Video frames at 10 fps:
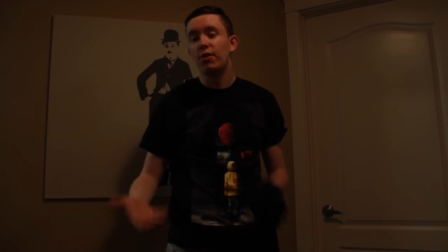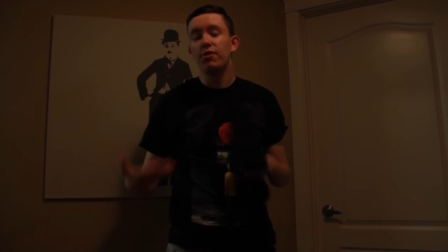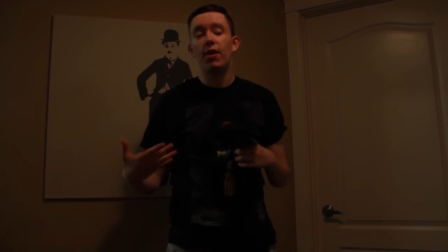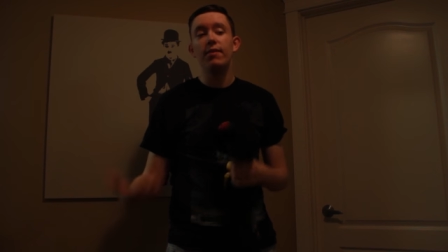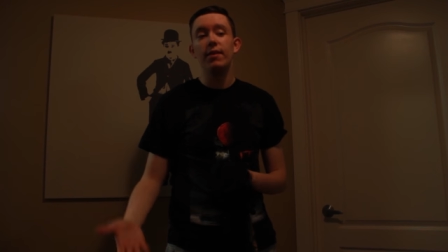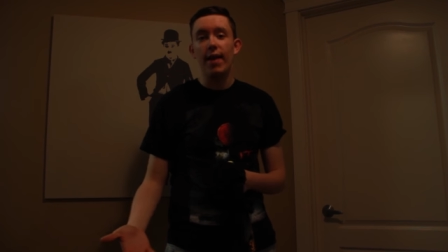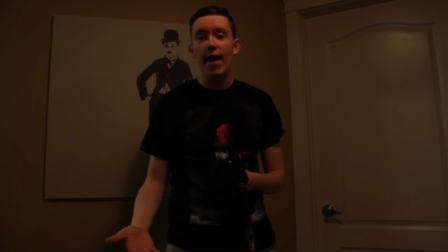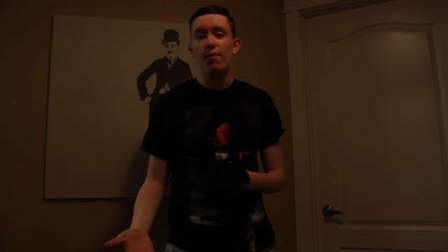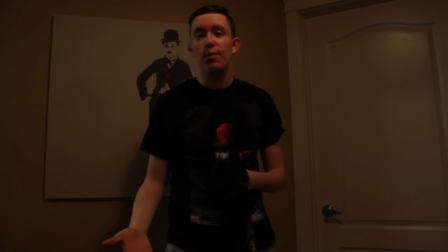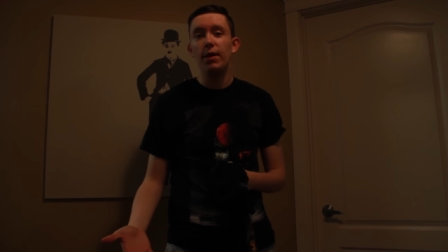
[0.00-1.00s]
Turns out I didn't
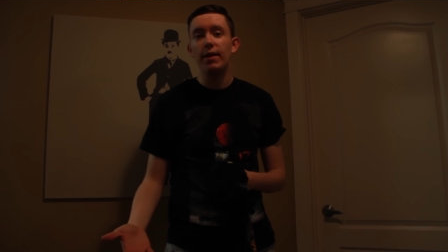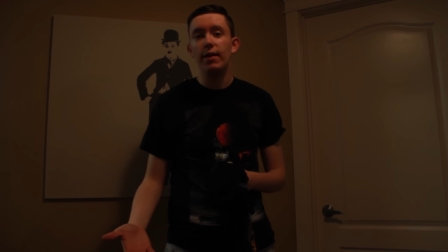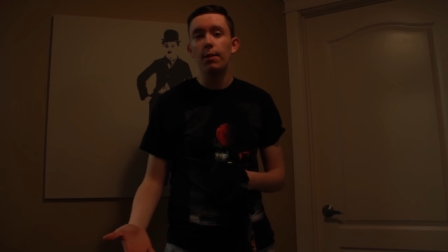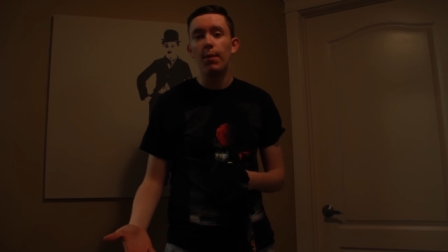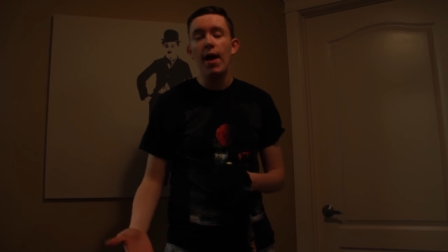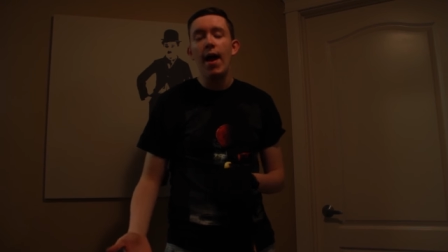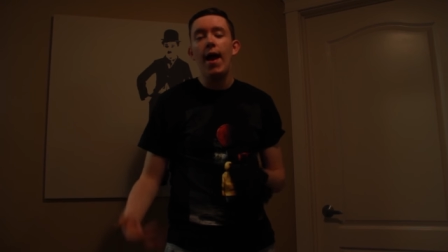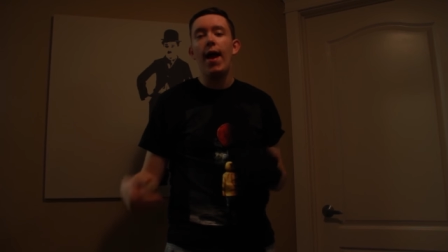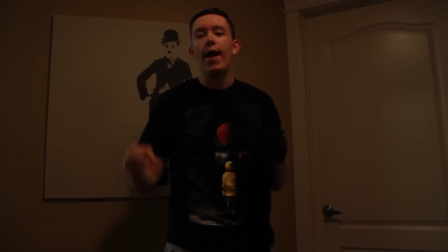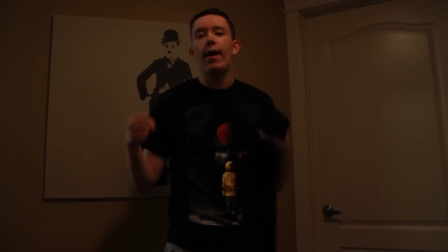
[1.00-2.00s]
have a medium,
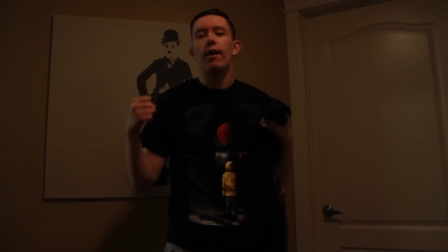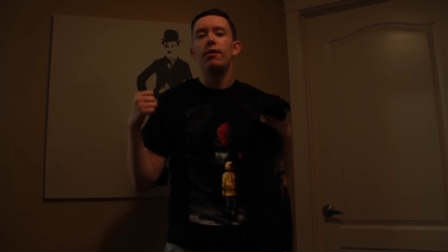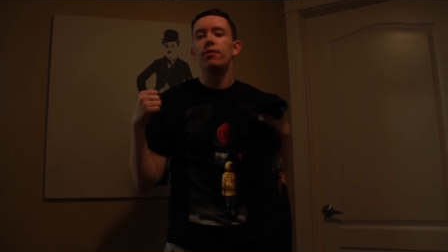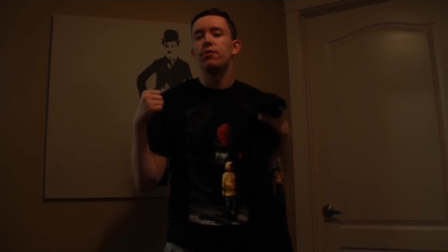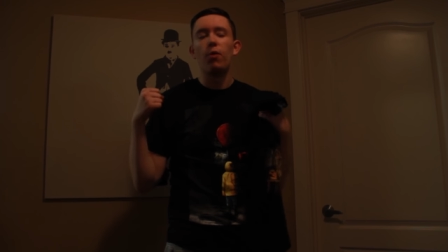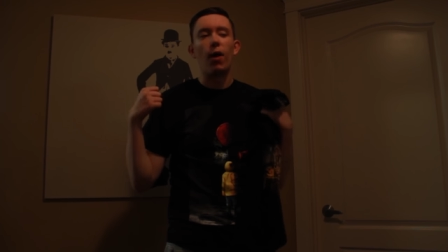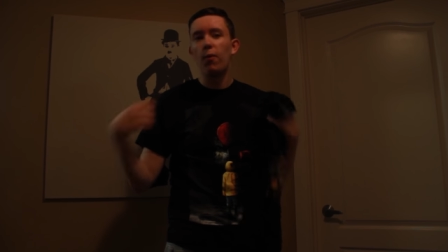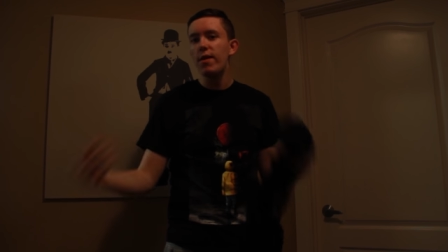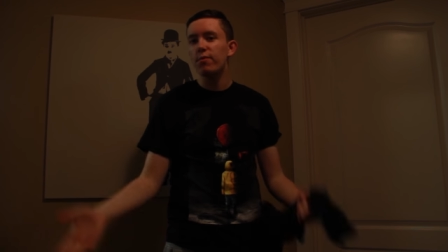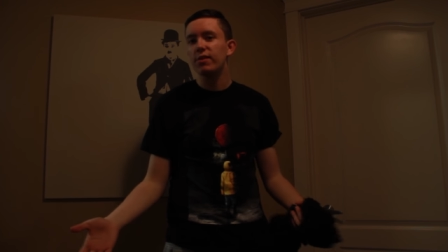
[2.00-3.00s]
and so I
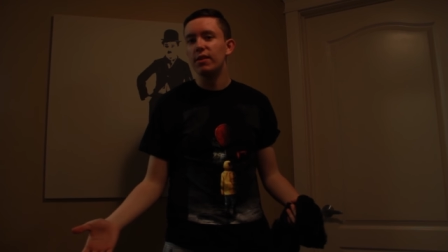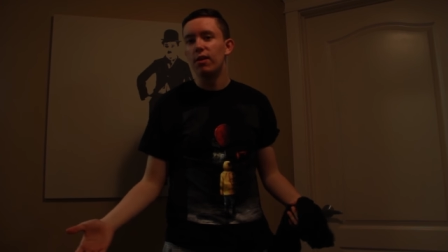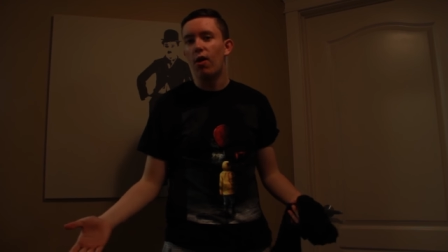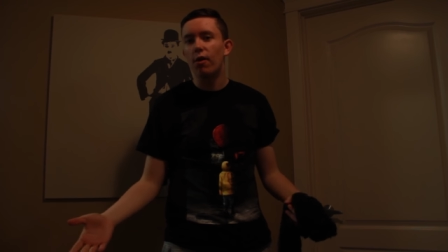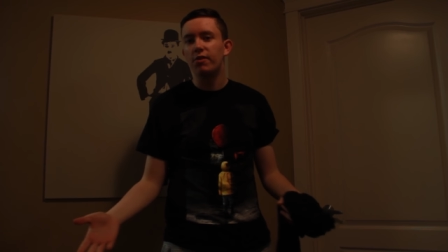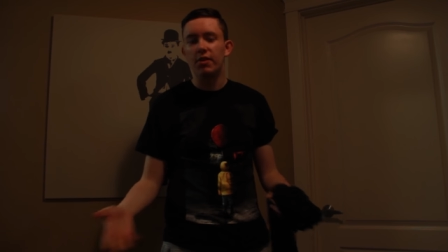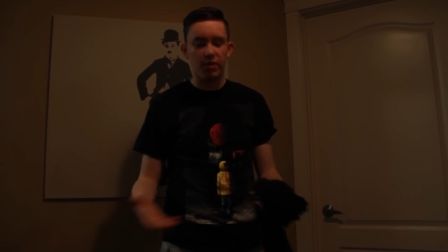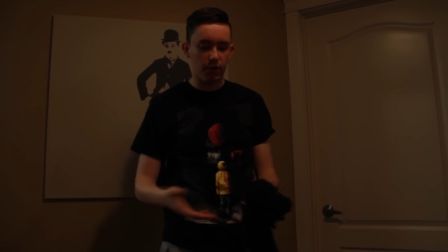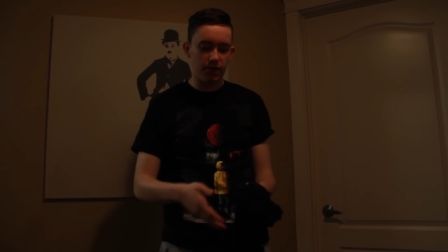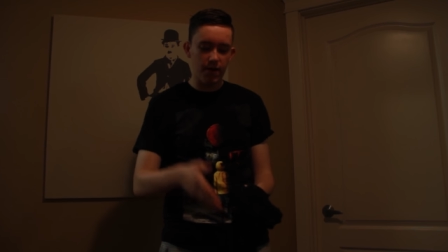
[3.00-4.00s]
went with a large, and
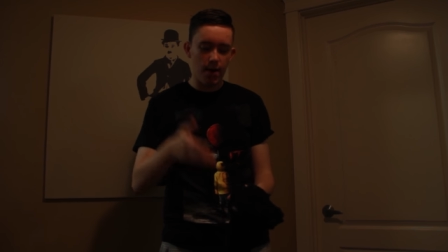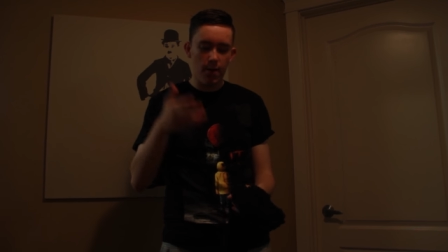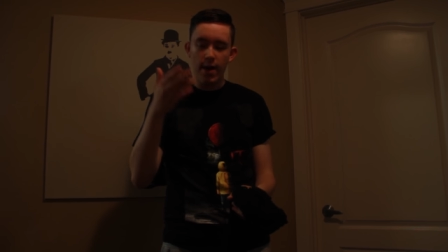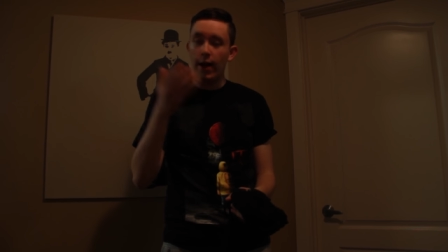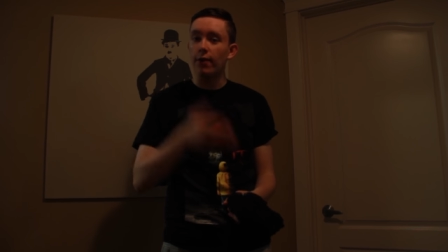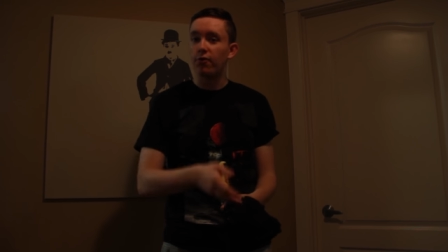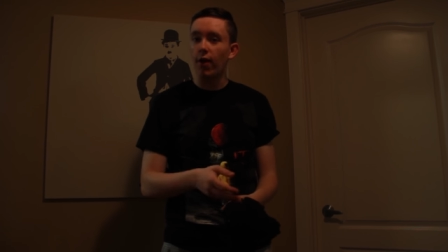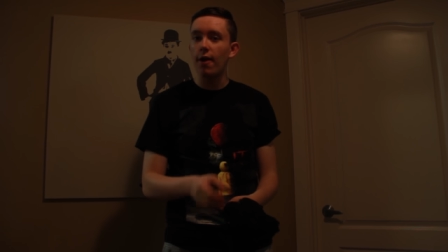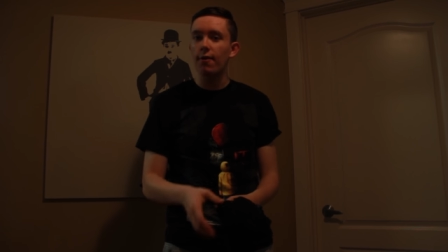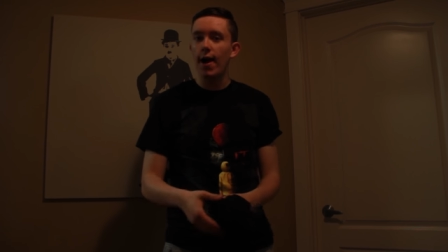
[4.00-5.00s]
turns out in
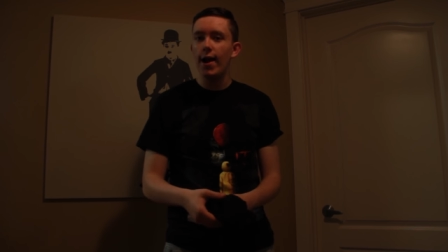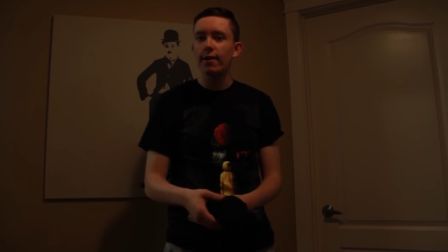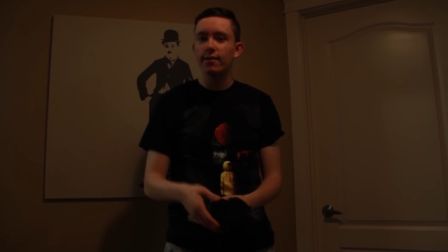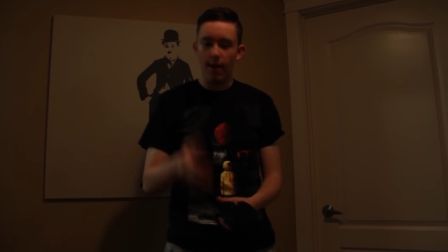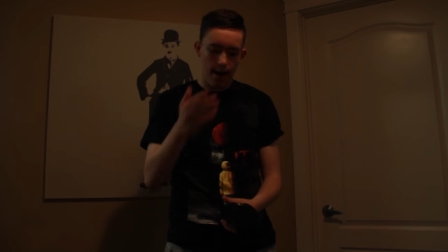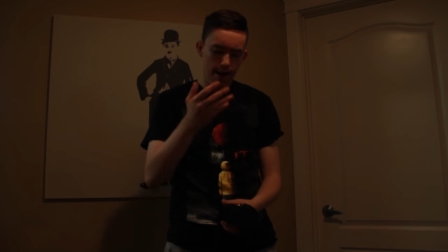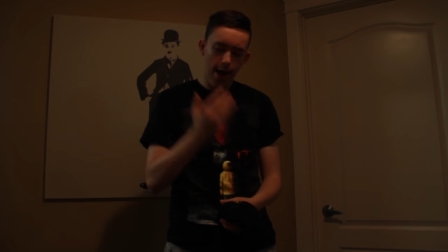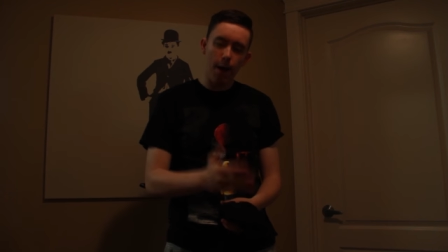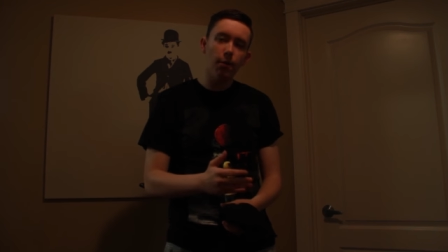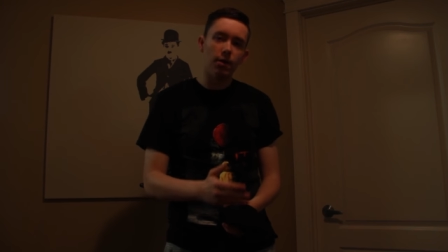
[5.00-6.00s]
Fright Rags, I
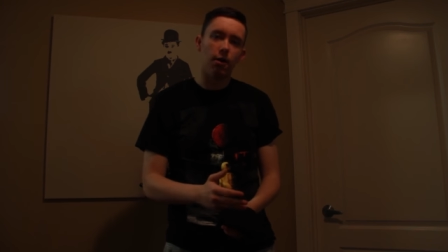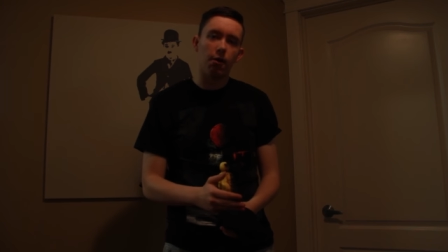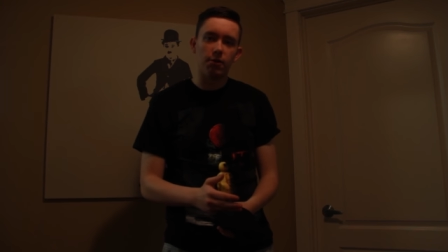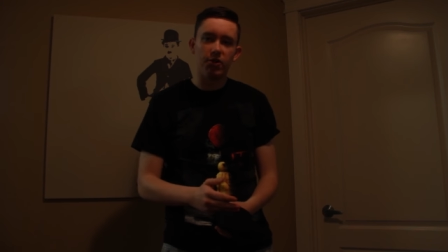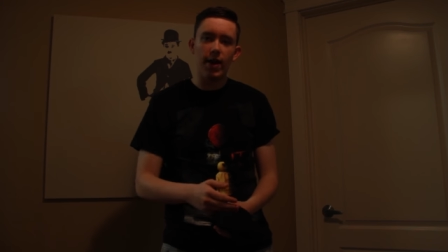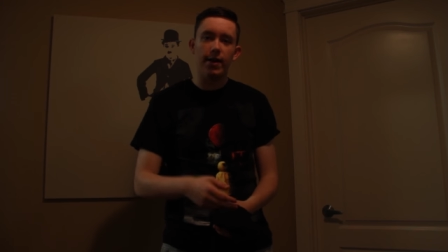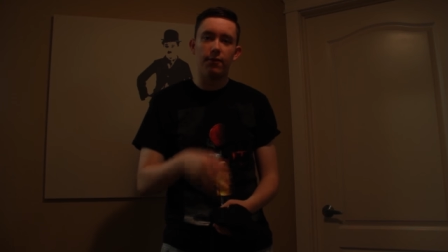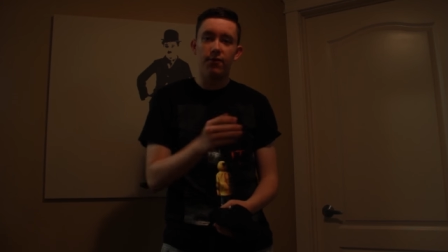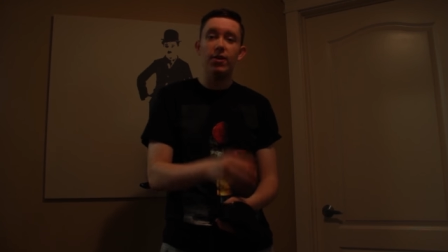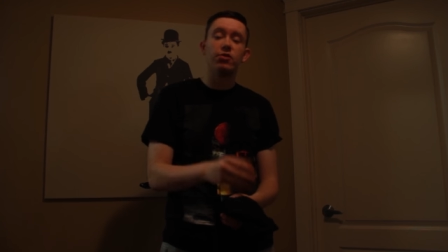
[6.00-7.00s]
am a large, and
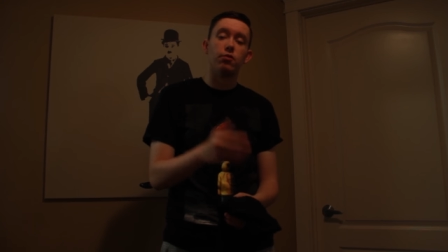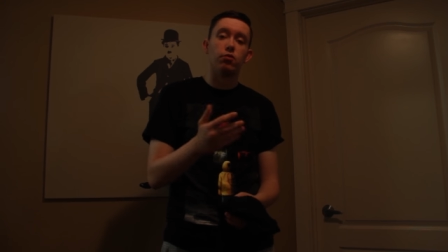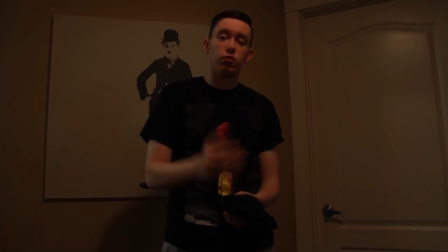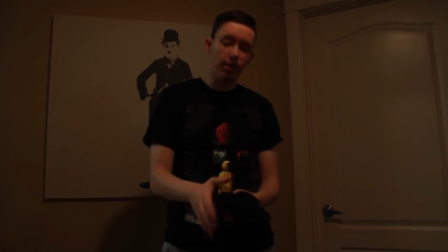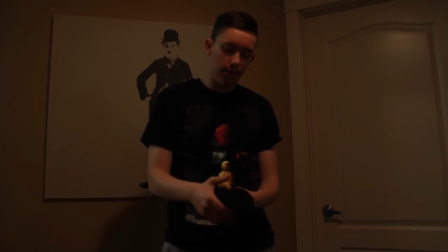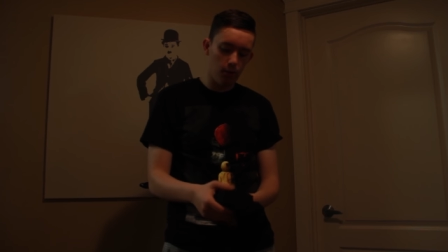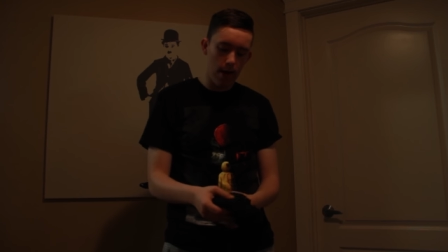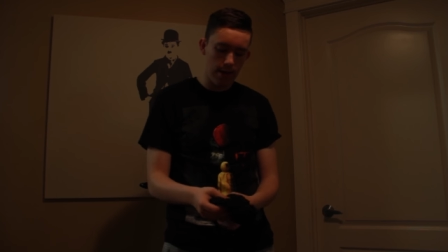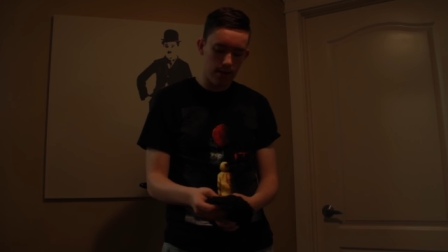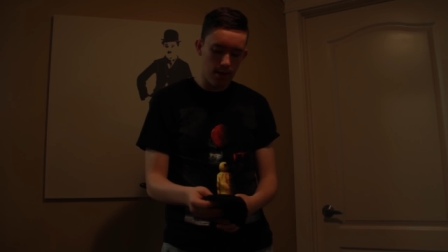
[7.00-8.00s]
it fits really
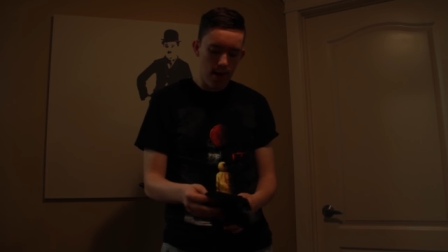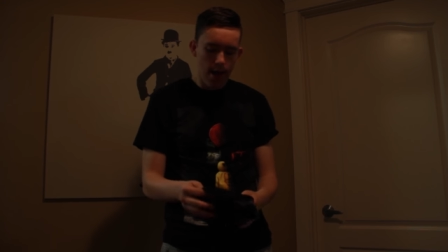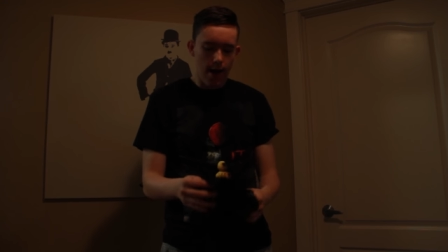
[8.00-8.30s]
well.